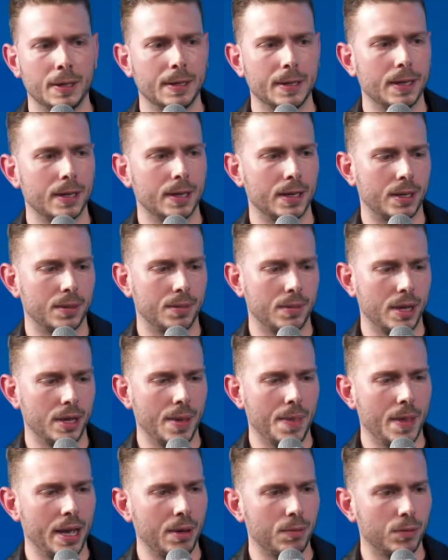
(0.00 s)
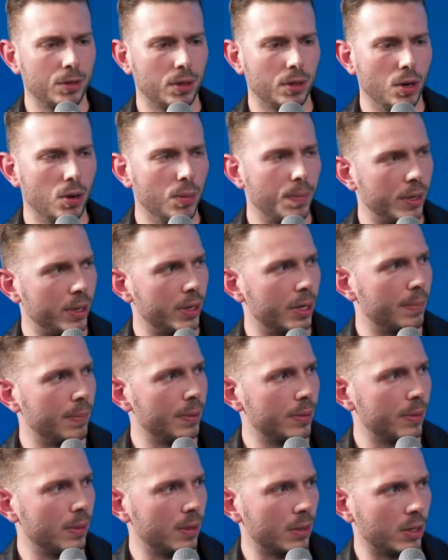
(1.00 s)
Um, and that will open
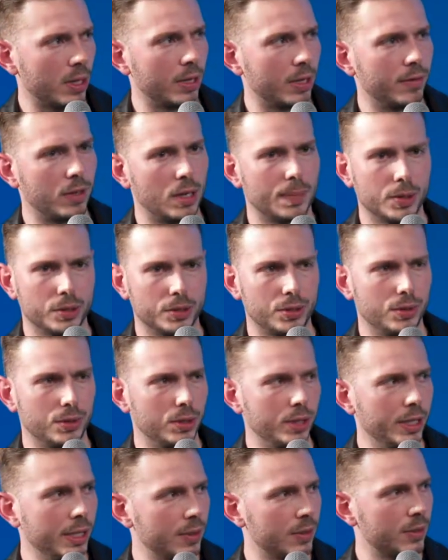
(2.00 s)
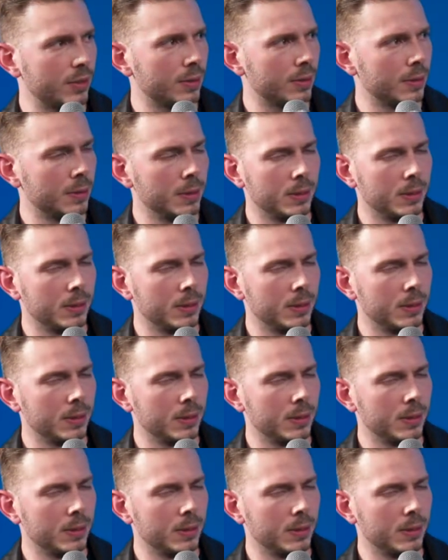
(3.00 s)
up a lot of opportunities.